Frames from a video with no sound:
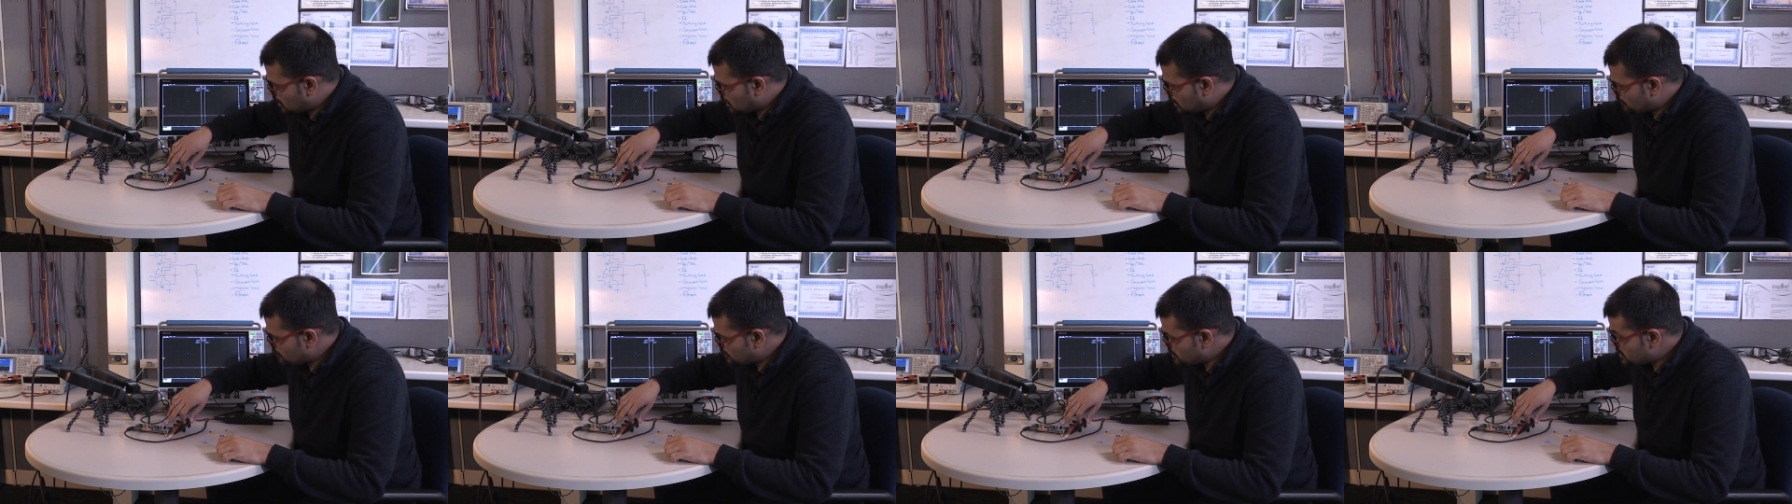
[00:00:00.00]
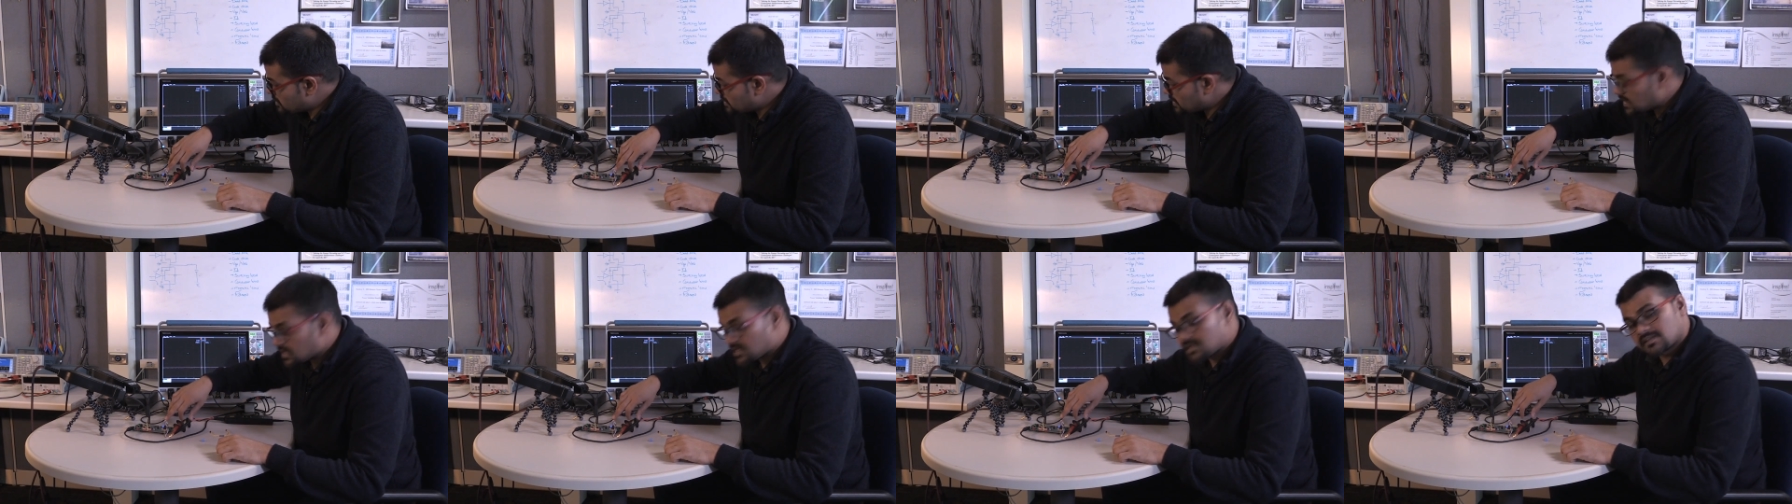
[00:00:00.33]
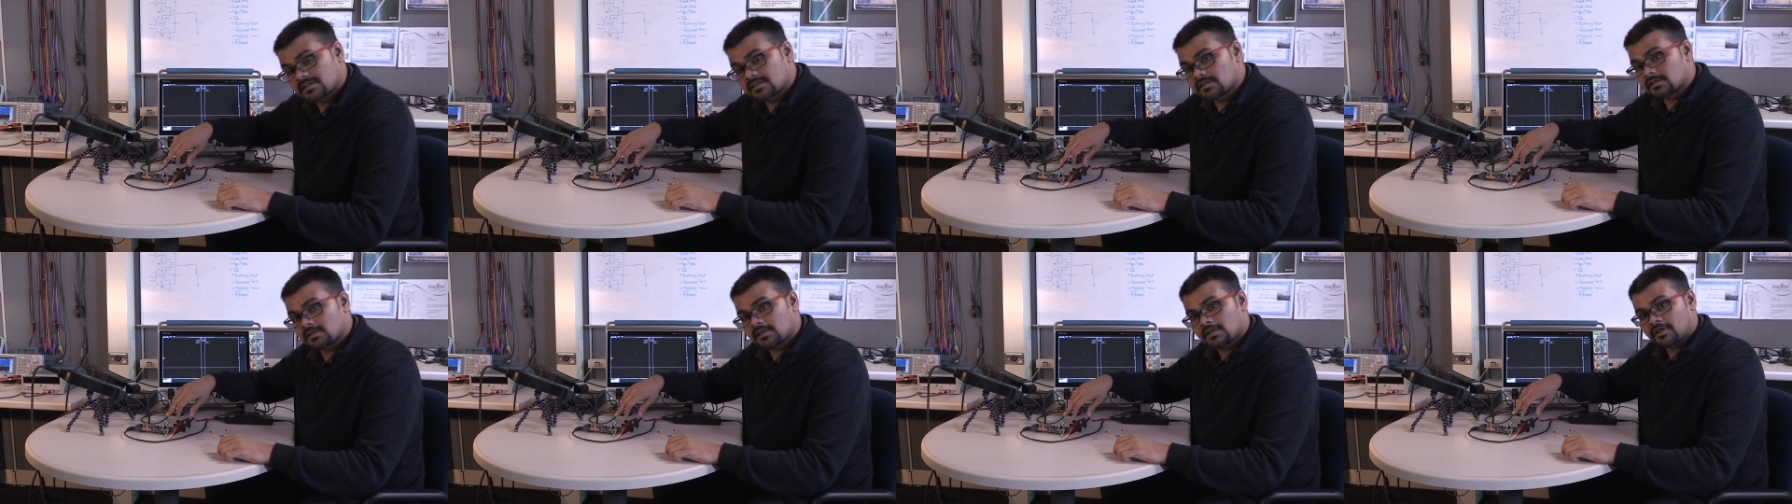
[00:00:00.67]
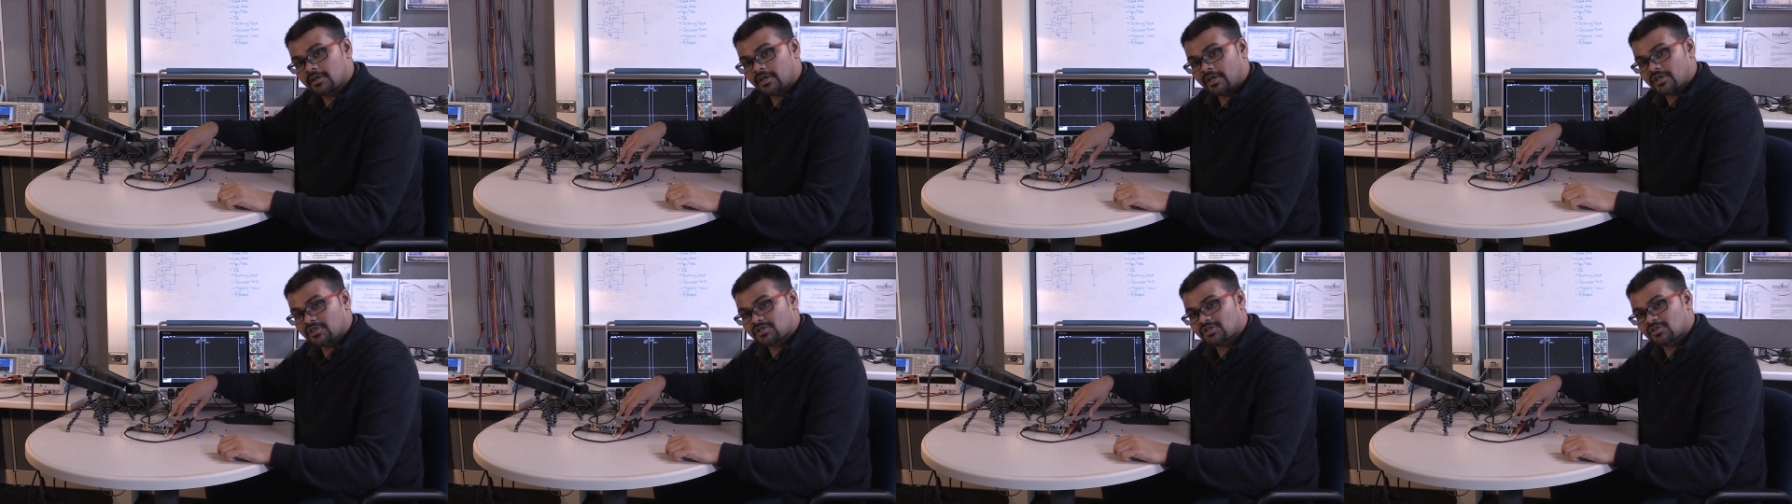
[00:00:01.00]
uh, VGS
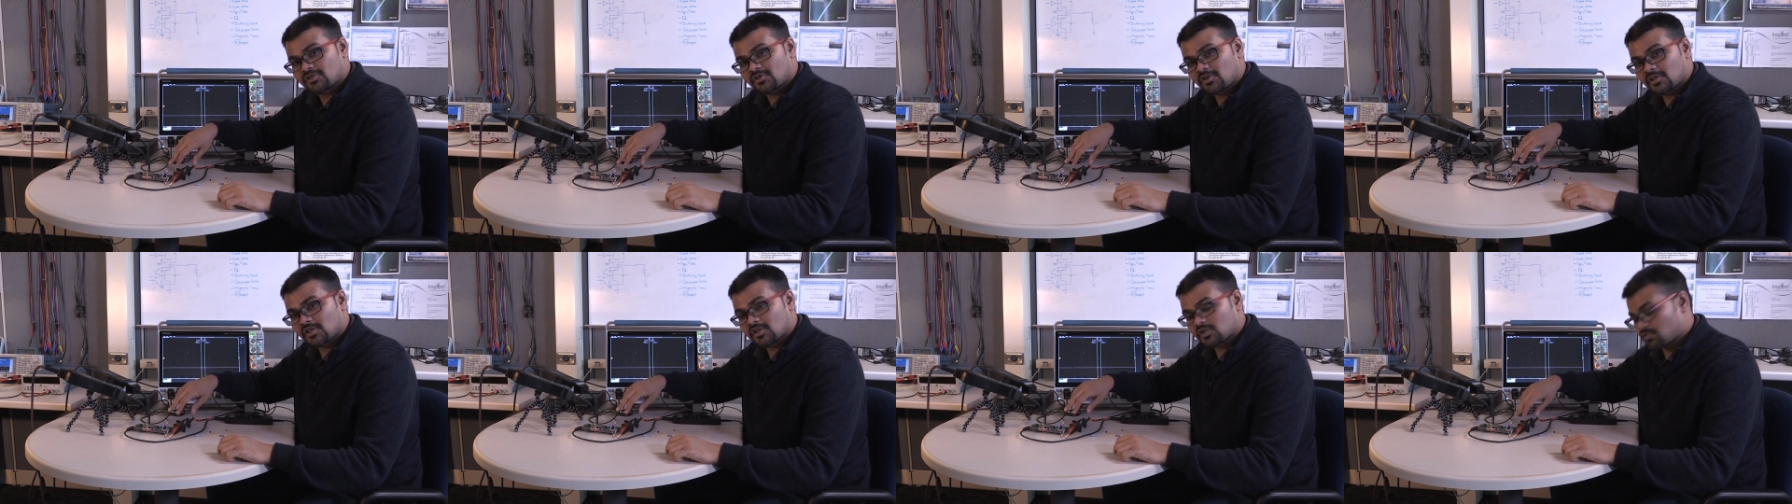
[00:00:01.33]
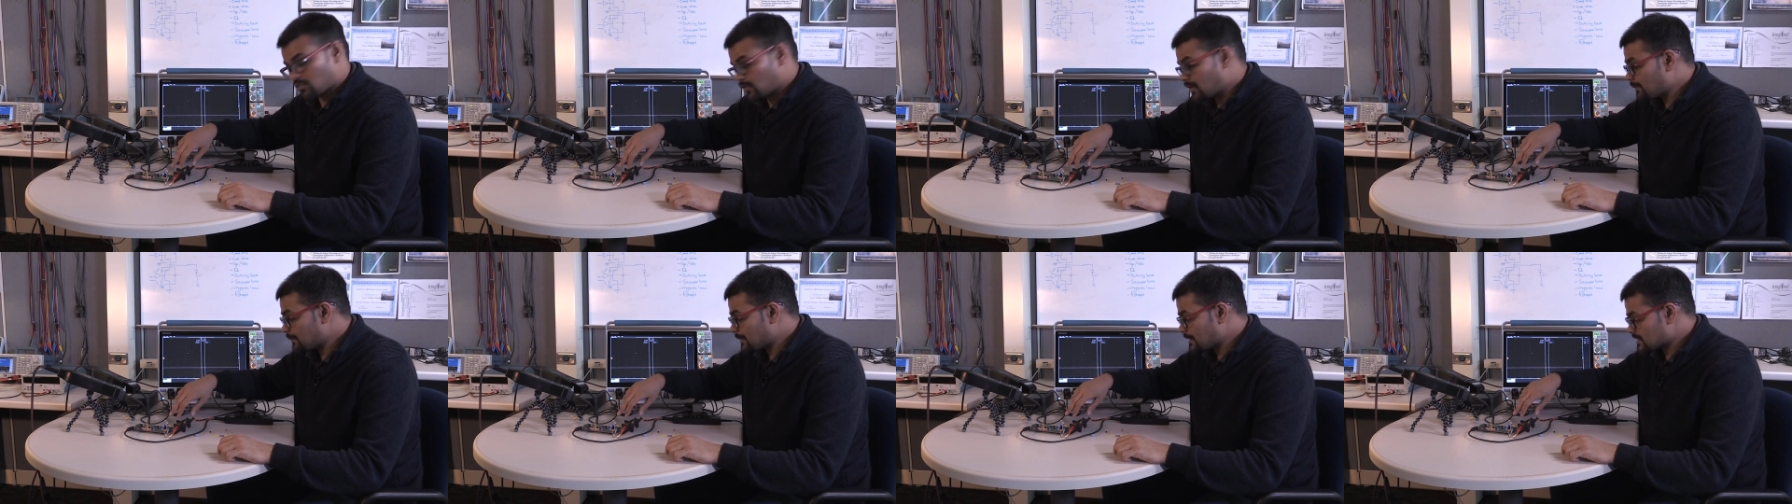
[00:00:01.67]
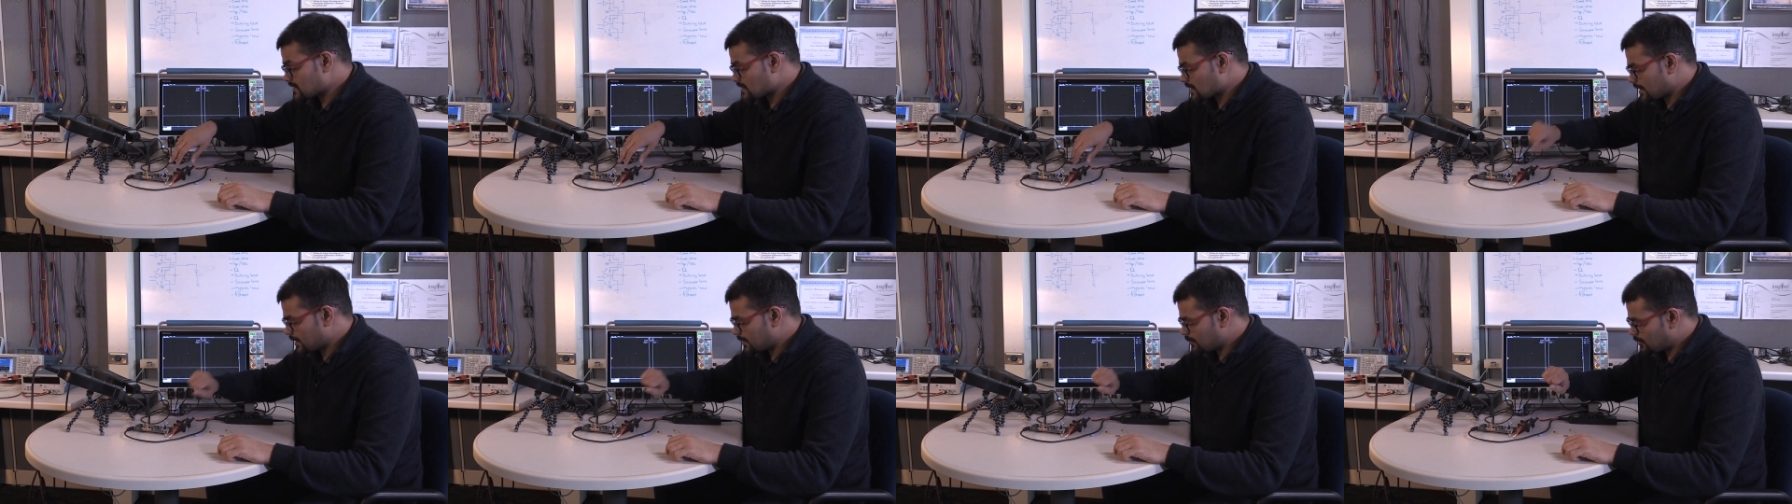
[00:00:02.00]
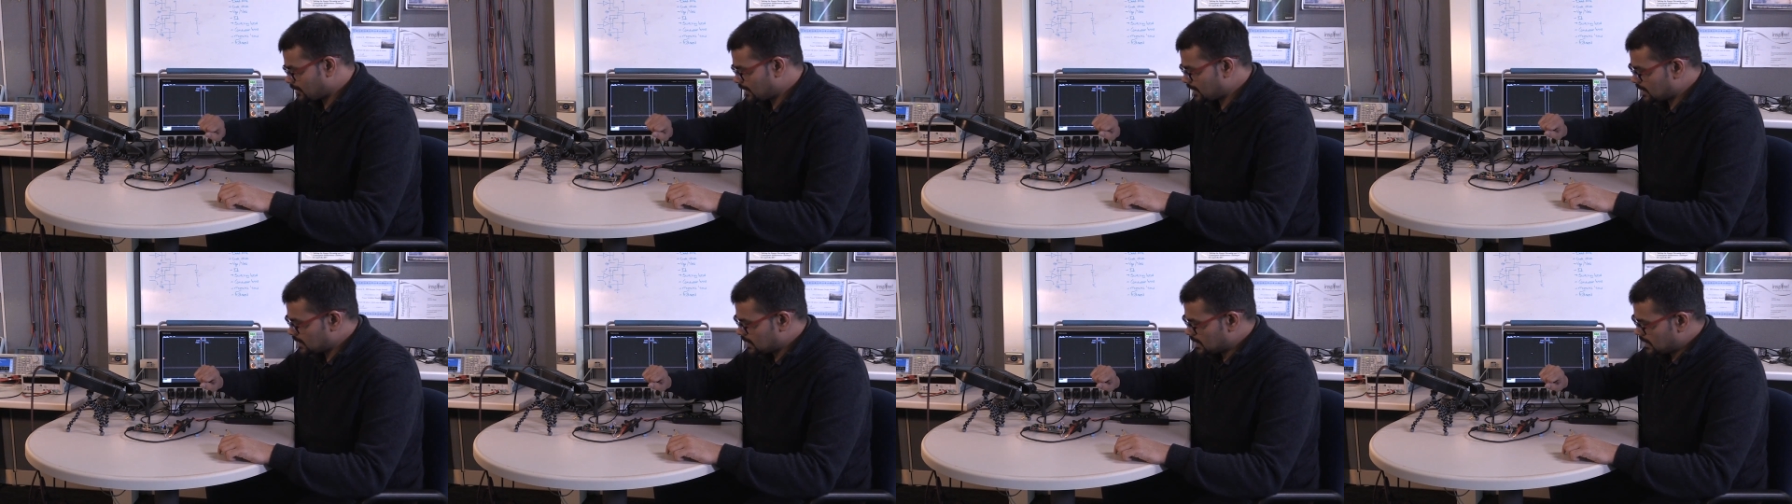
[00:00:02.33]
connections on the square pin side,
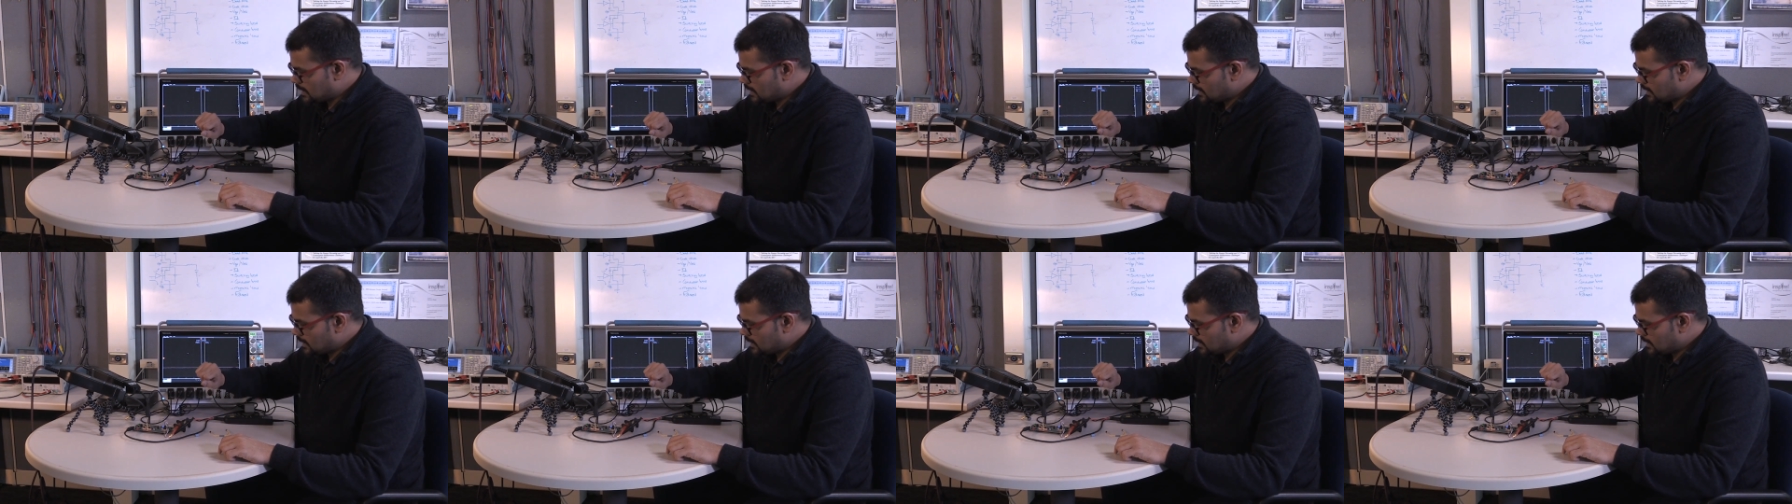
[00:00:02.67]
right?